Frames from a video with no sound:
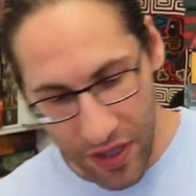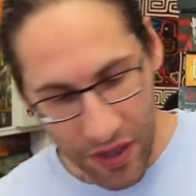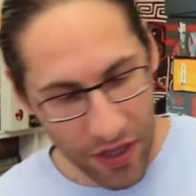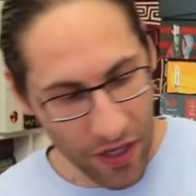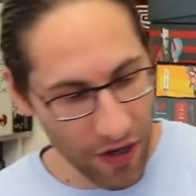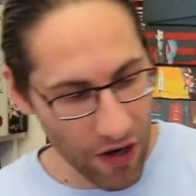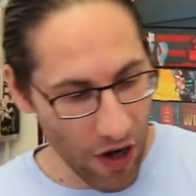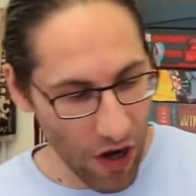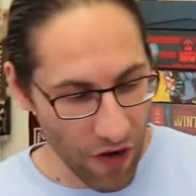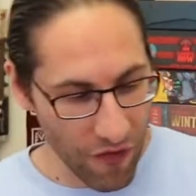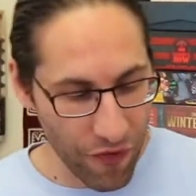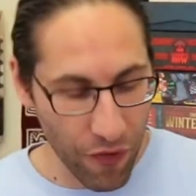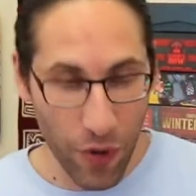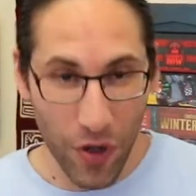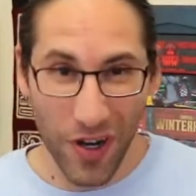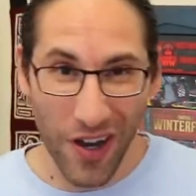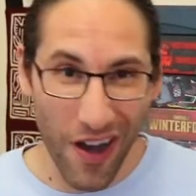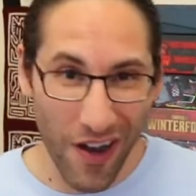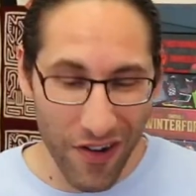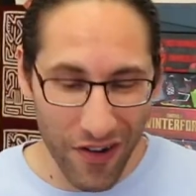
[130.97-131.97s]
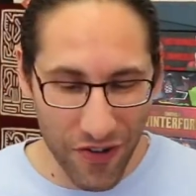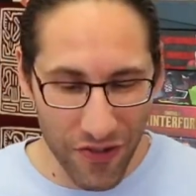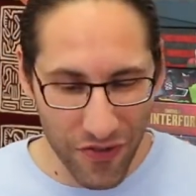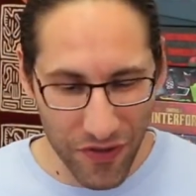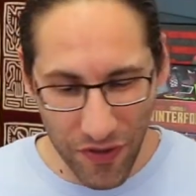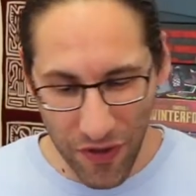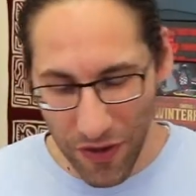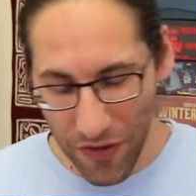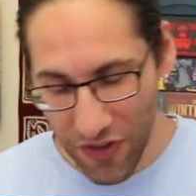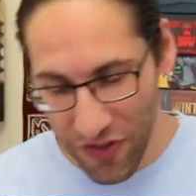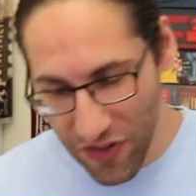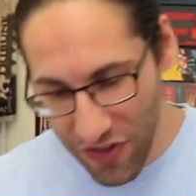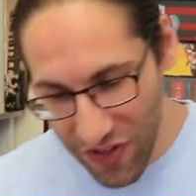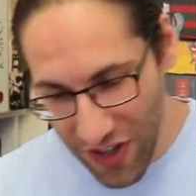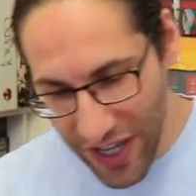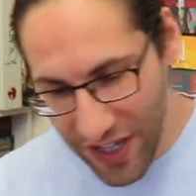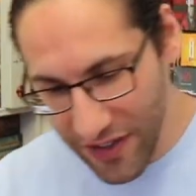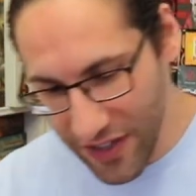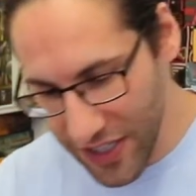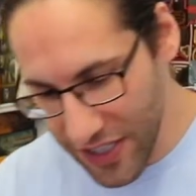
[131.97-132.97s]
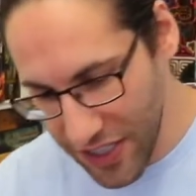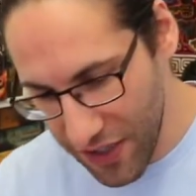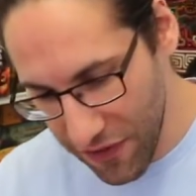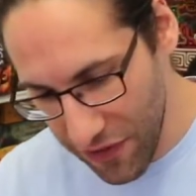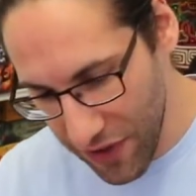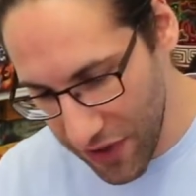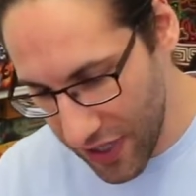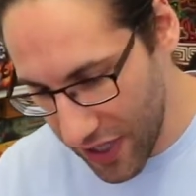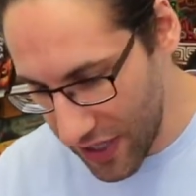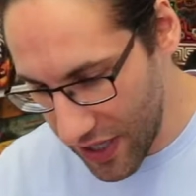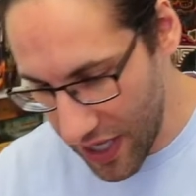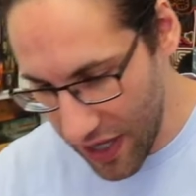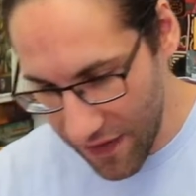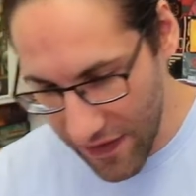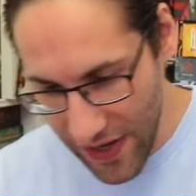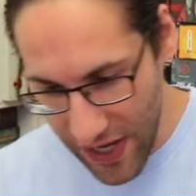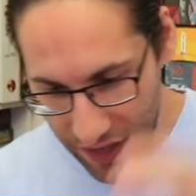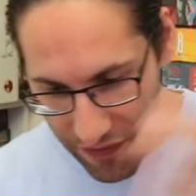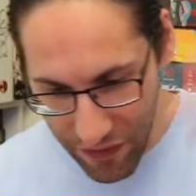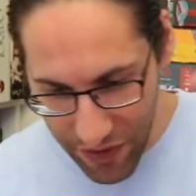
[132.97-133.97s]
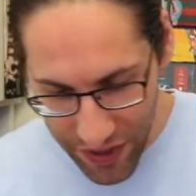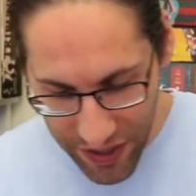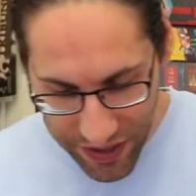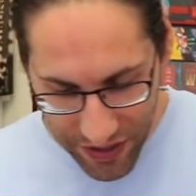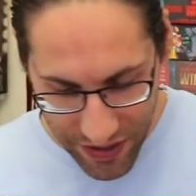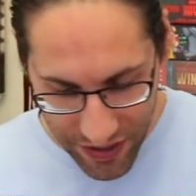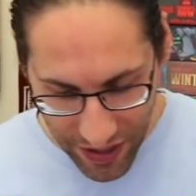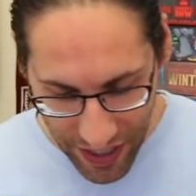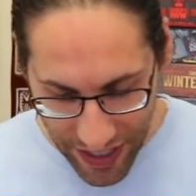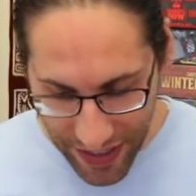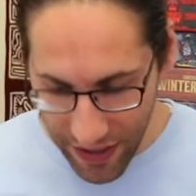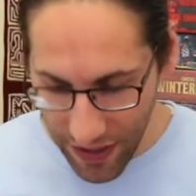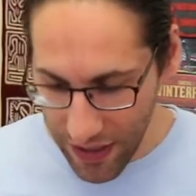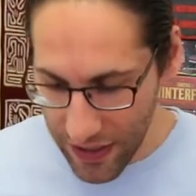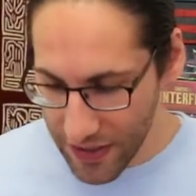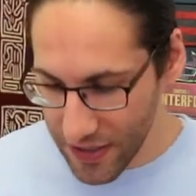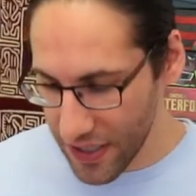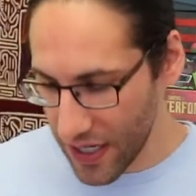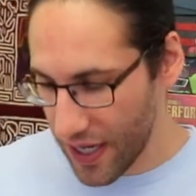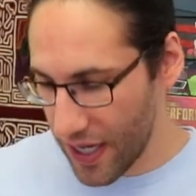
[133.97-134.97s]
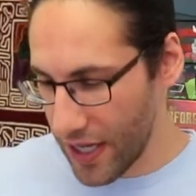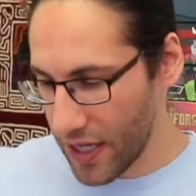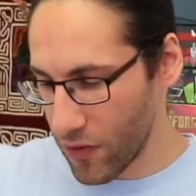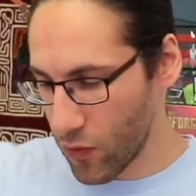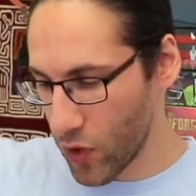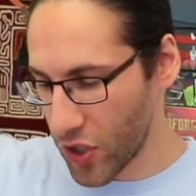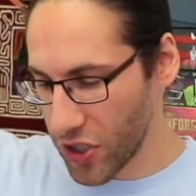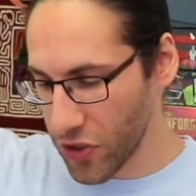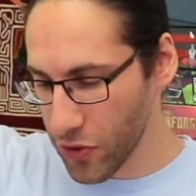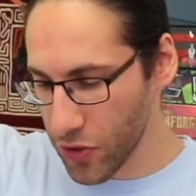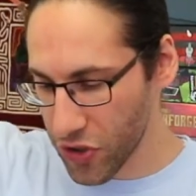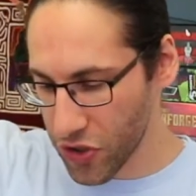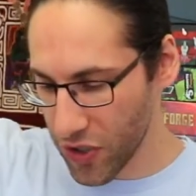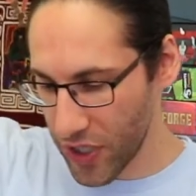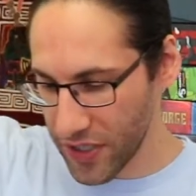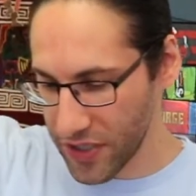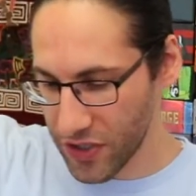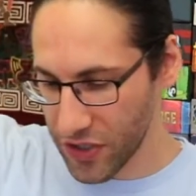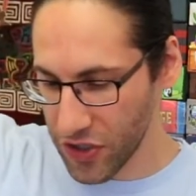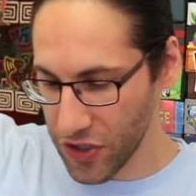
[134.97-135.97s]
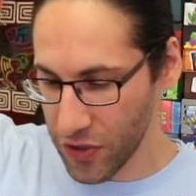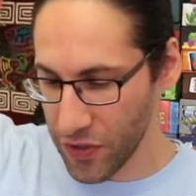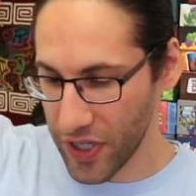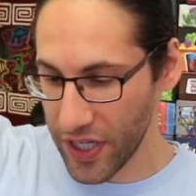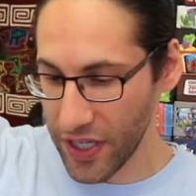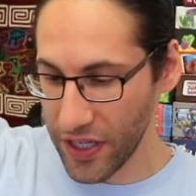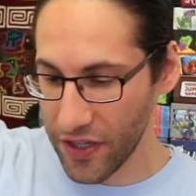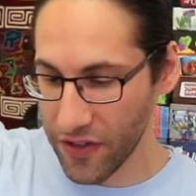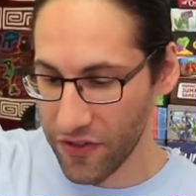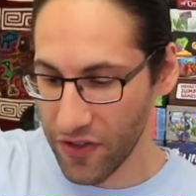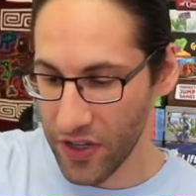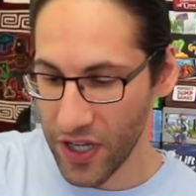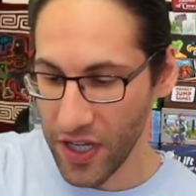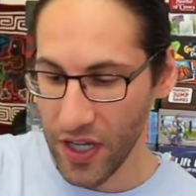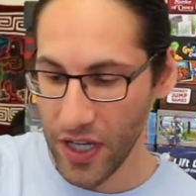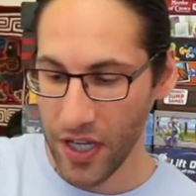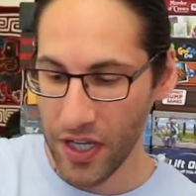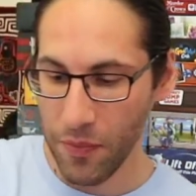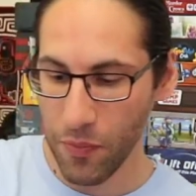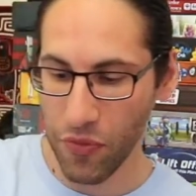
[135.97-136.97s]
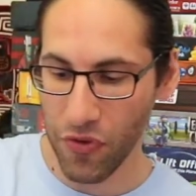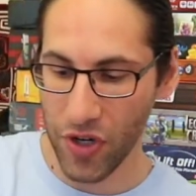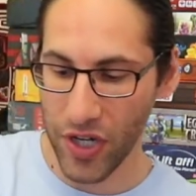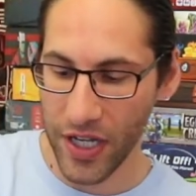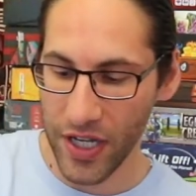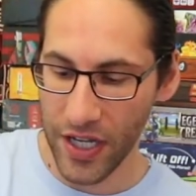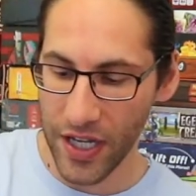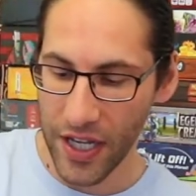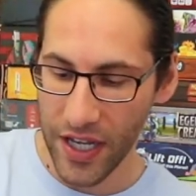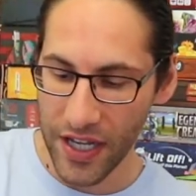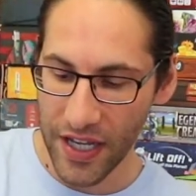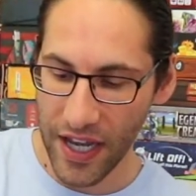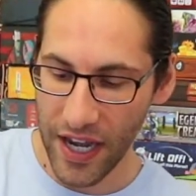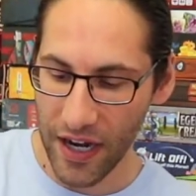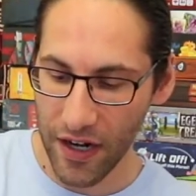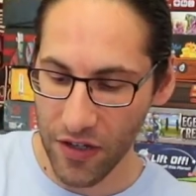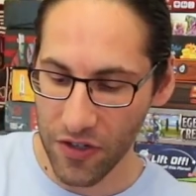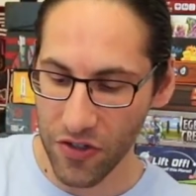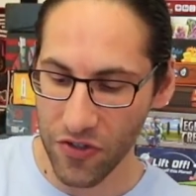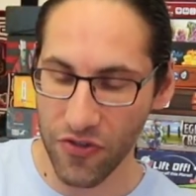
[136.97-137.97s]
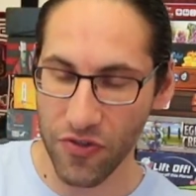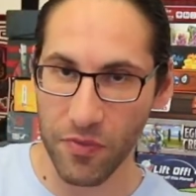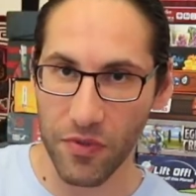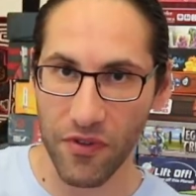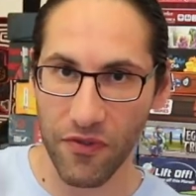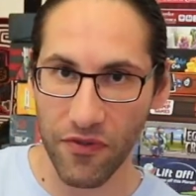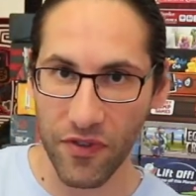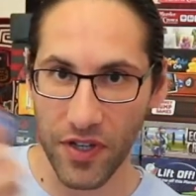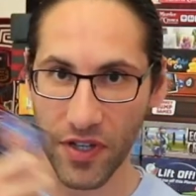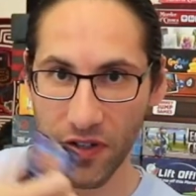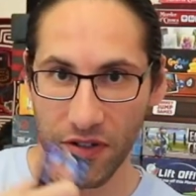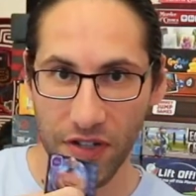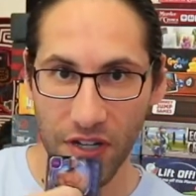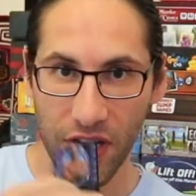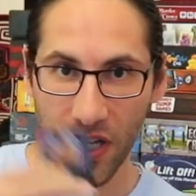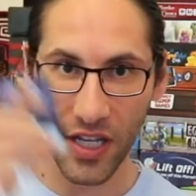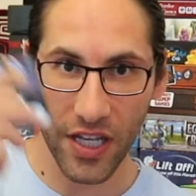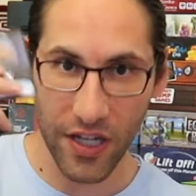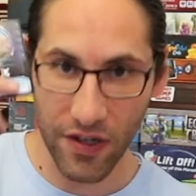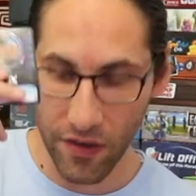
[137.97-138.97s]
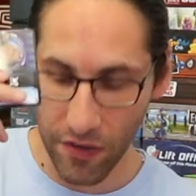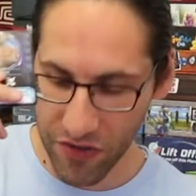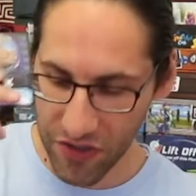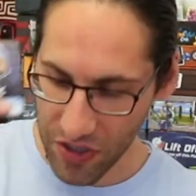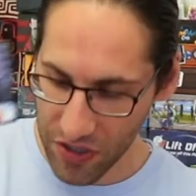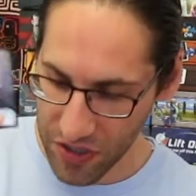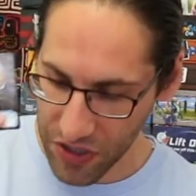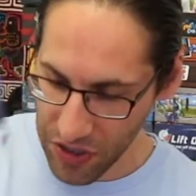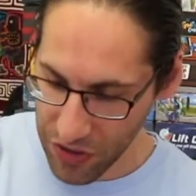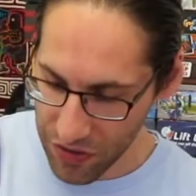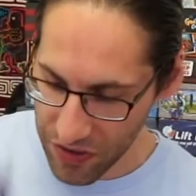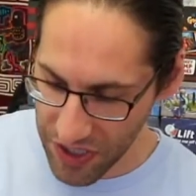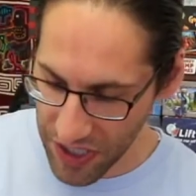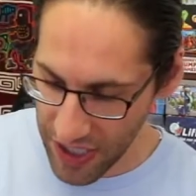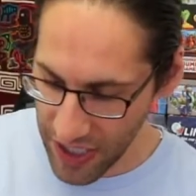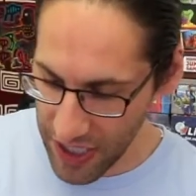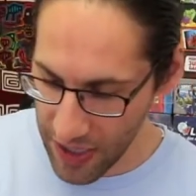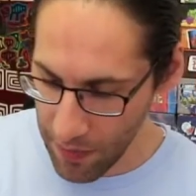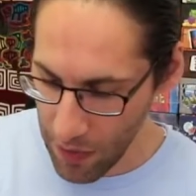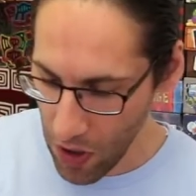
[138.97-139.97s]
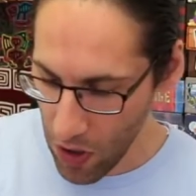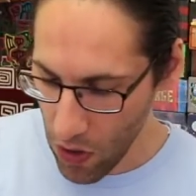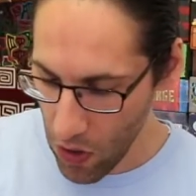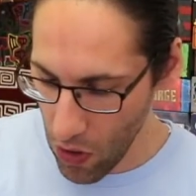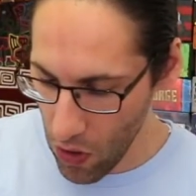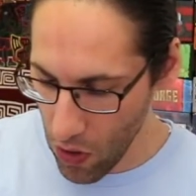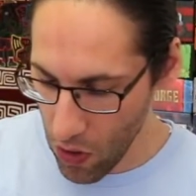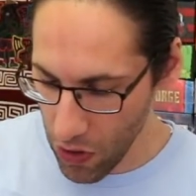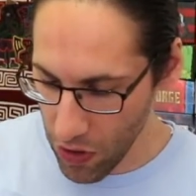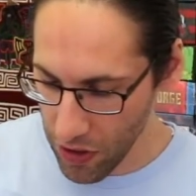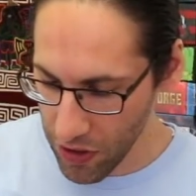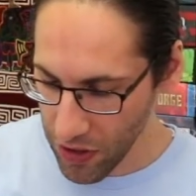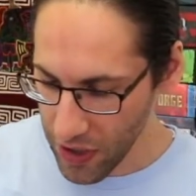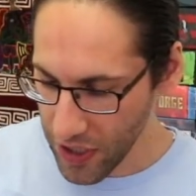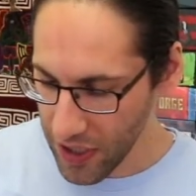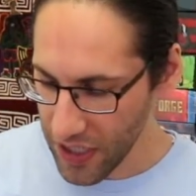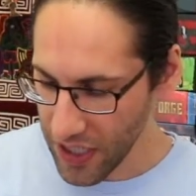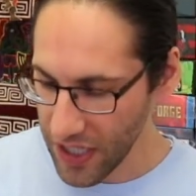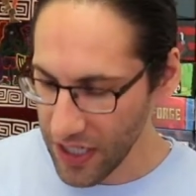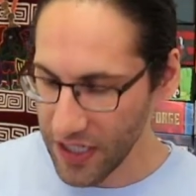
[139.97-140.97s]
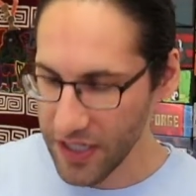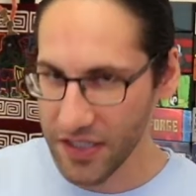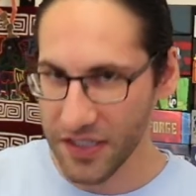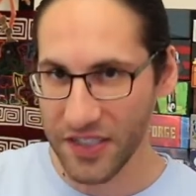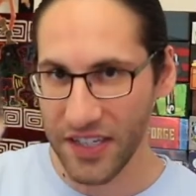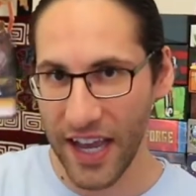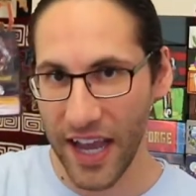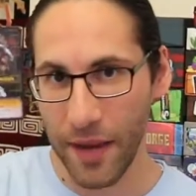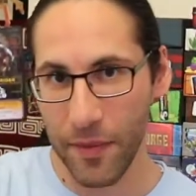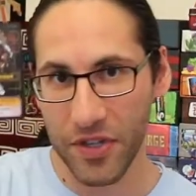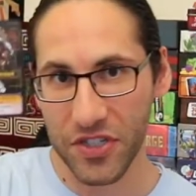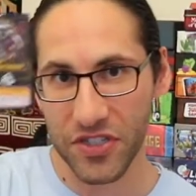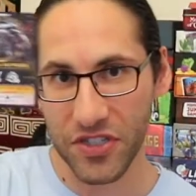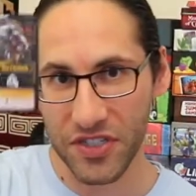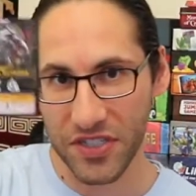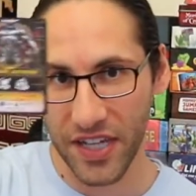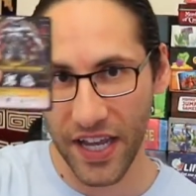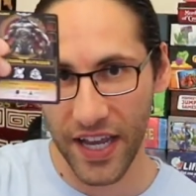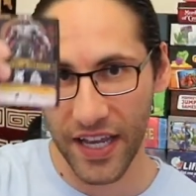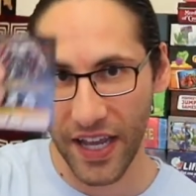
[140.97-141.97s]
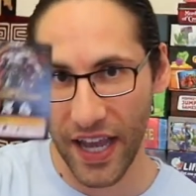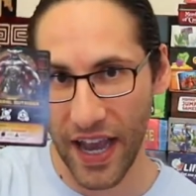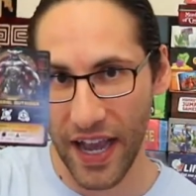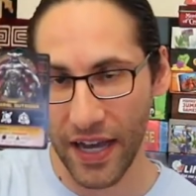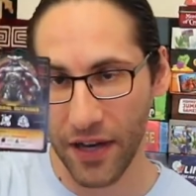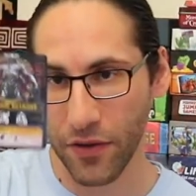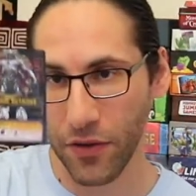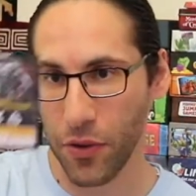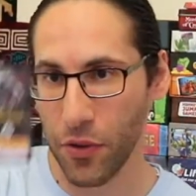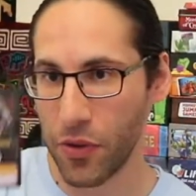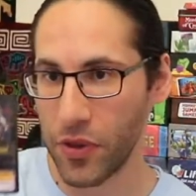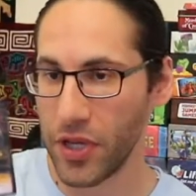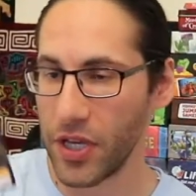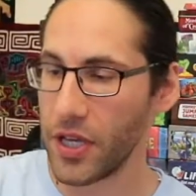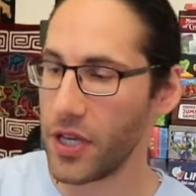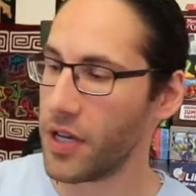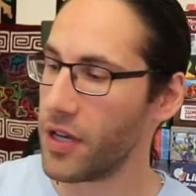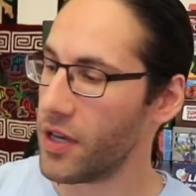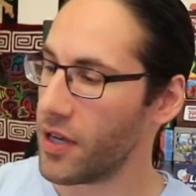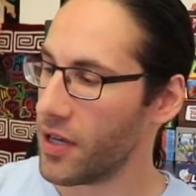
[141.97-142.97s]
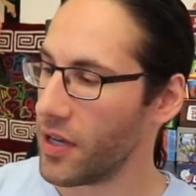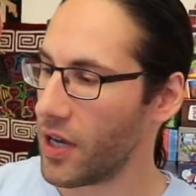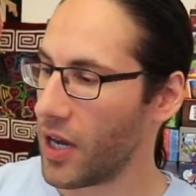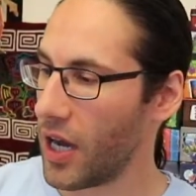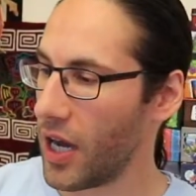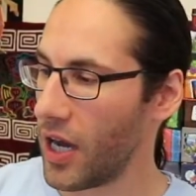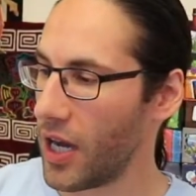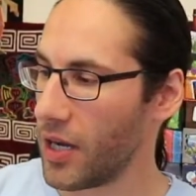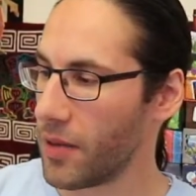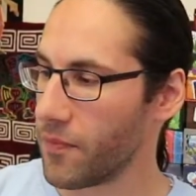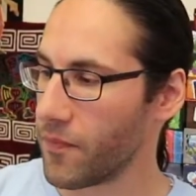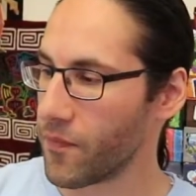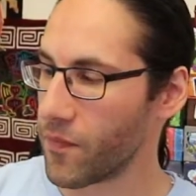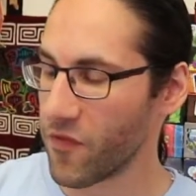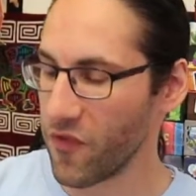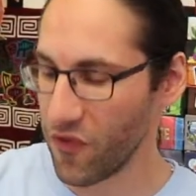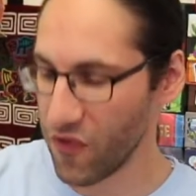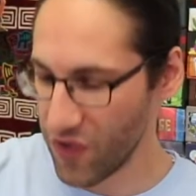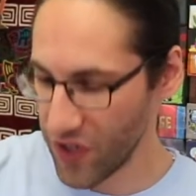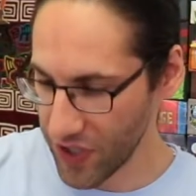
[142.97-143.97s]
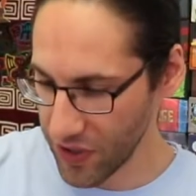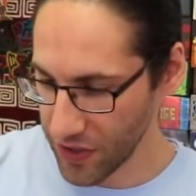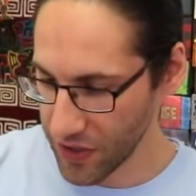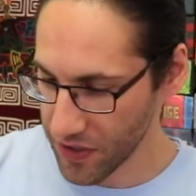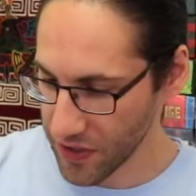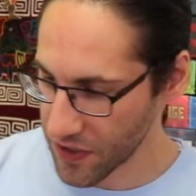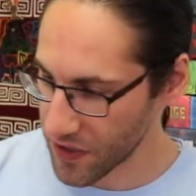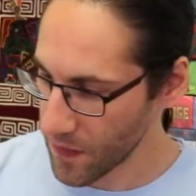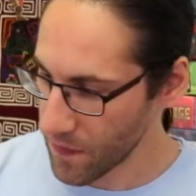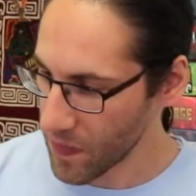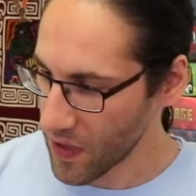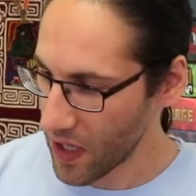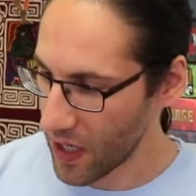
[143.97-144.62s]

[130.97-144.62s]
There are 4 colors. They're all slightly different, and they have got really clear icons. And what you are trying to do is bring characters from the field, heroes onto your team, or damage and take out the villains.